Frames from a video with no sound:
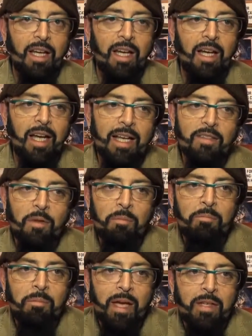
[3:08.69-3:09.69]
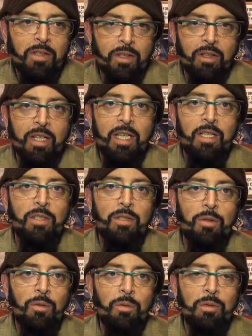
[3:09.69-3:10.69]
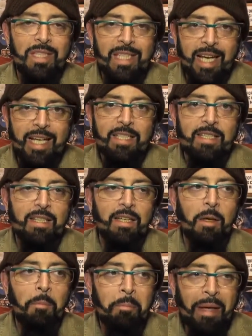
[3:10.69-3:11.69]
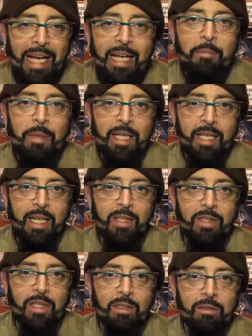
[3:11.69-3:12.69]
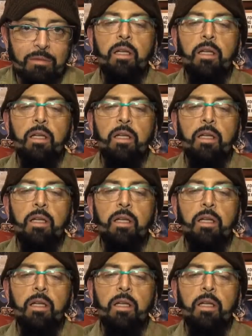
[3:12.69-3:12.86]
as a measure to test pain medication.